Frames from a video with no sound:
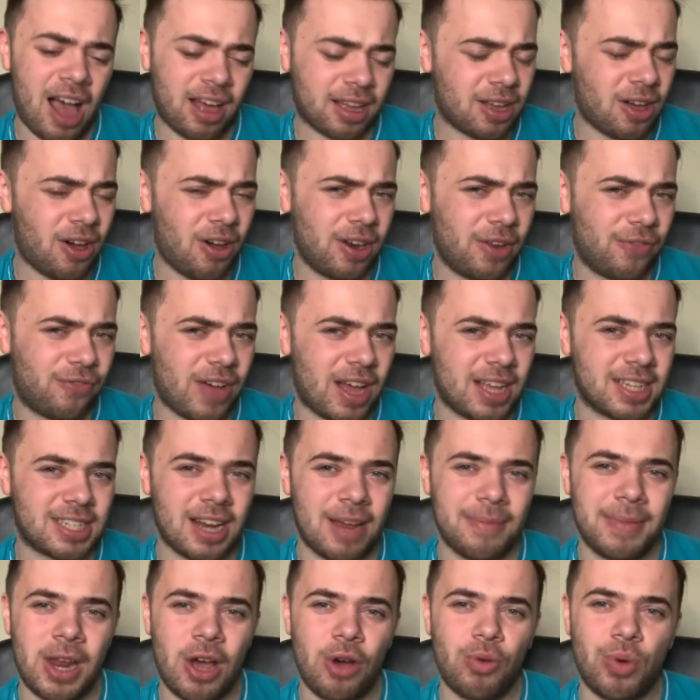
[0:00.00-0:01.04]
Cardiff fans,
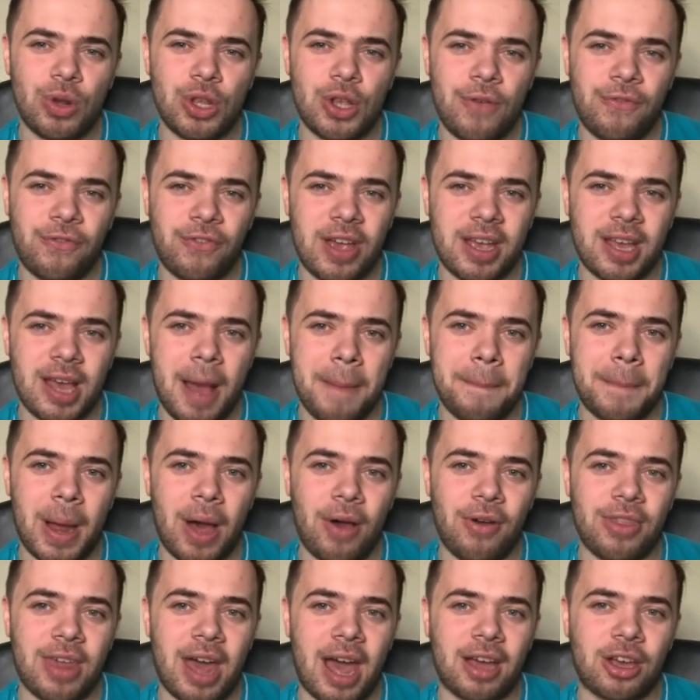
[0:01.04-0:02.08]
let me know what you think
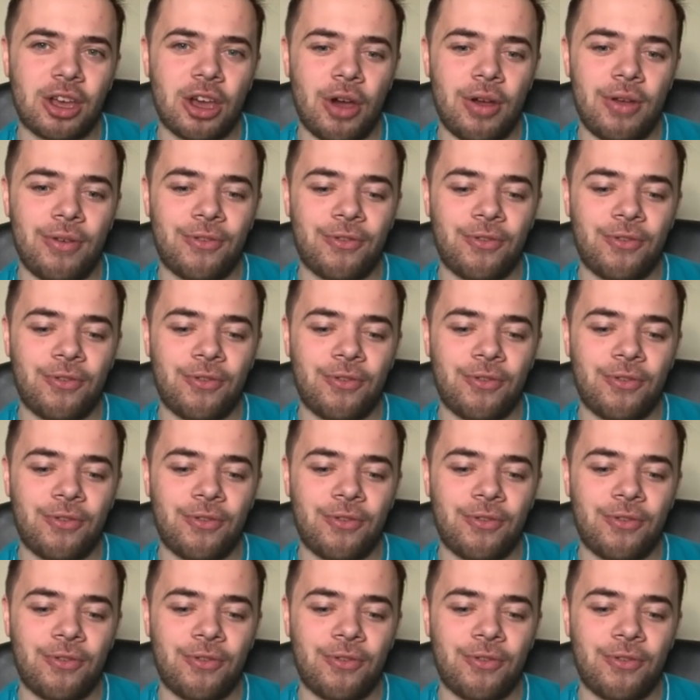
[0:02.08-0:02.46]
about that going